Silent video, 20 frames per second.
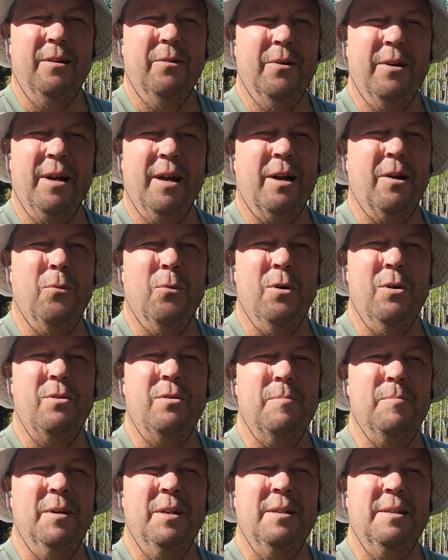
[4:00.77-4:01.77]
We got a
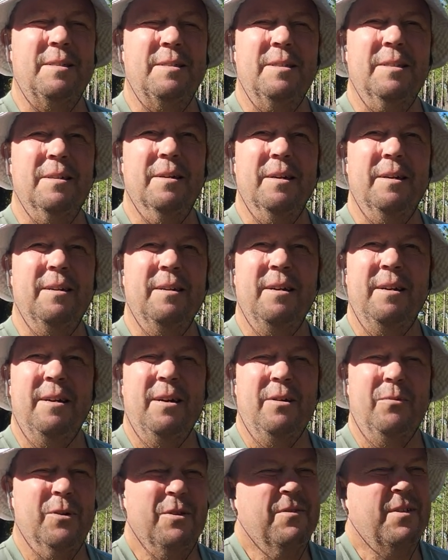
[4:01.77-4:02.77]
woke military.
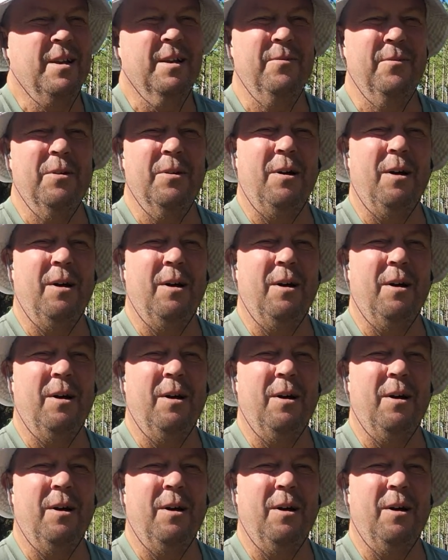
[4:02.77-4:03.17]
We've given